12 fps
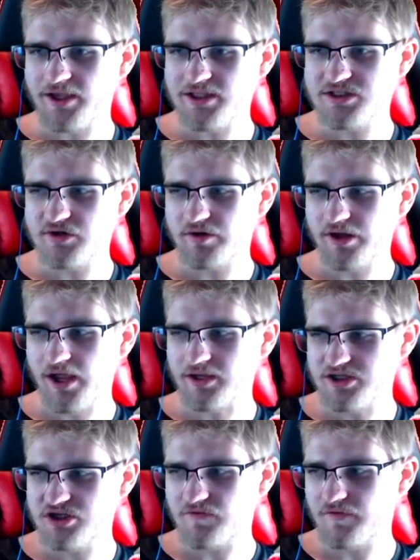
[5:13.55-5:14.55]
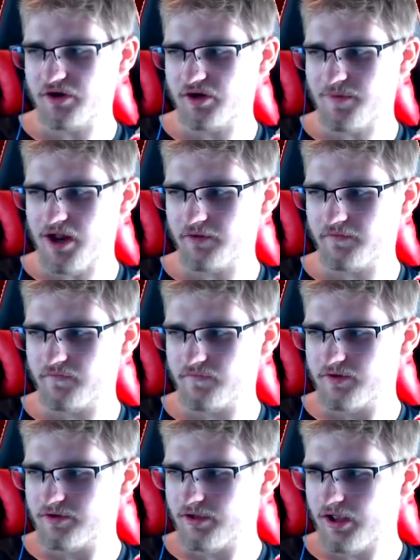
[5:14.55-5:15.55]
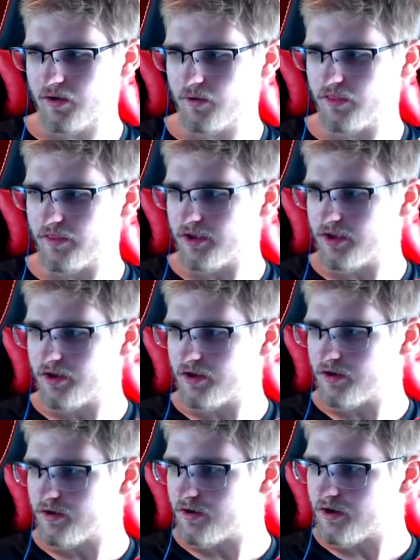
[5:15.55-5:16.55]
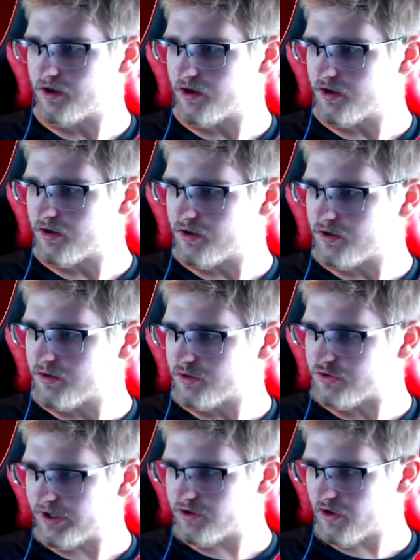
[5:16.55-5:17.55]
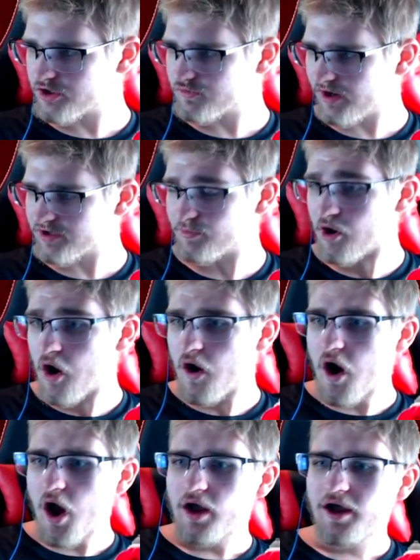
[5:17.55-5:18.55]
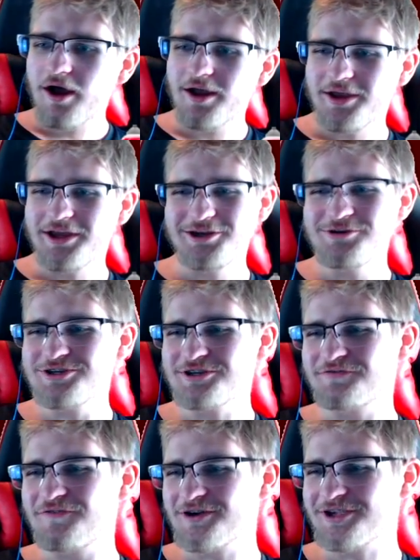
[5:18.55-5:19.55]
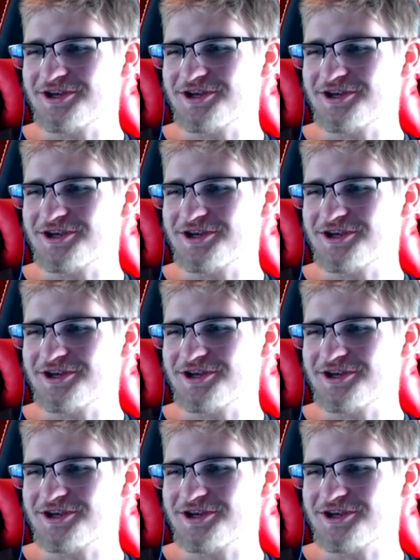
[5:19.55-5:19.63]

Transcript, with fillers: considering I still have a good amount of health. Dreadnought's Rock Tomb. It uses fucking